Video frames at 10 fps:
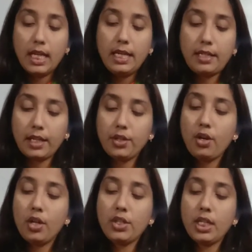
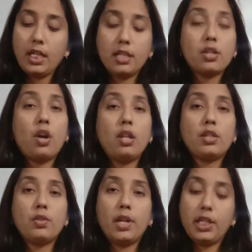Technology is
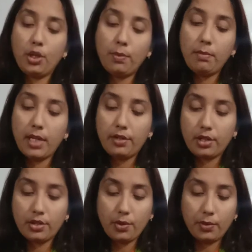also a human-made
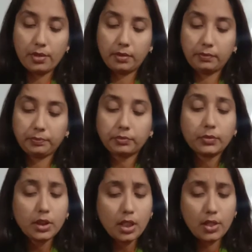resource.
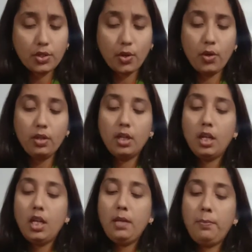So,
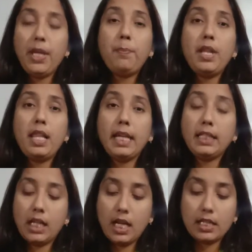people like
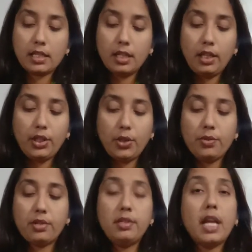us
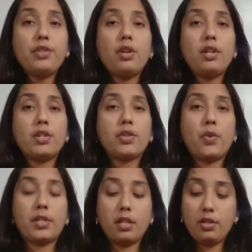use natural
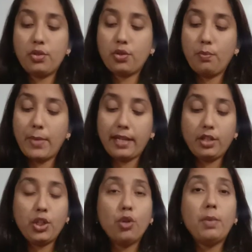resources to make
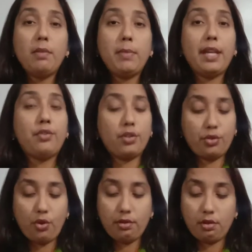human-made
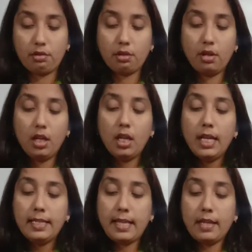resources,
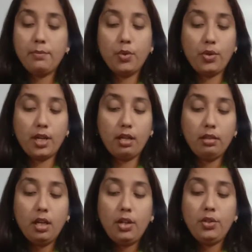said Mona,
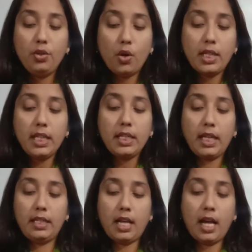nodding
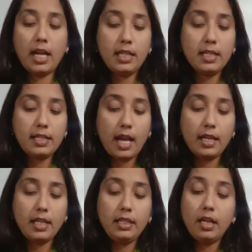in understanding.